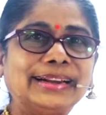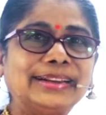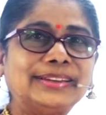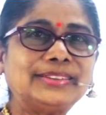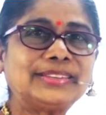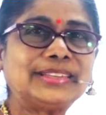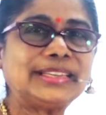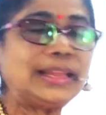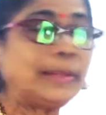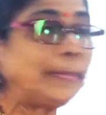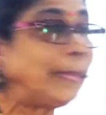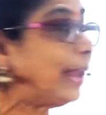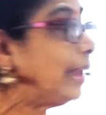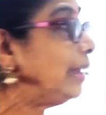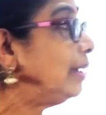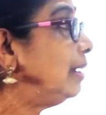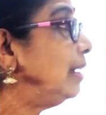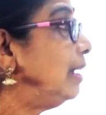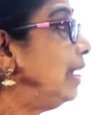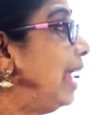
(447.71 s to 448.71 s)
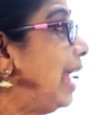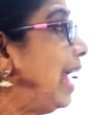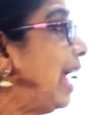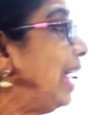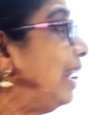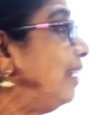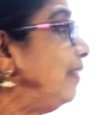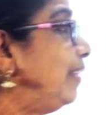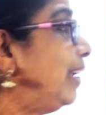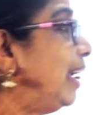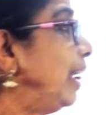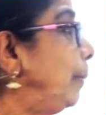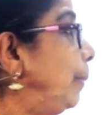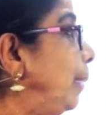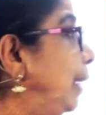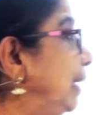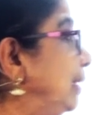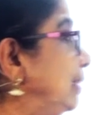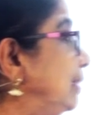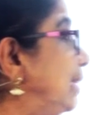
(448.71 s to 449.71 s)
You see the pattern? And if you had
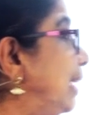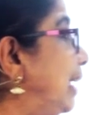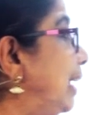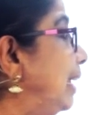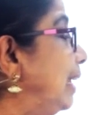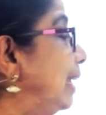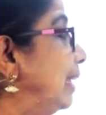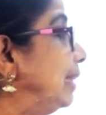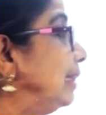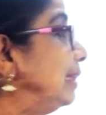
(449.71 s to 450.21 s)
placed there,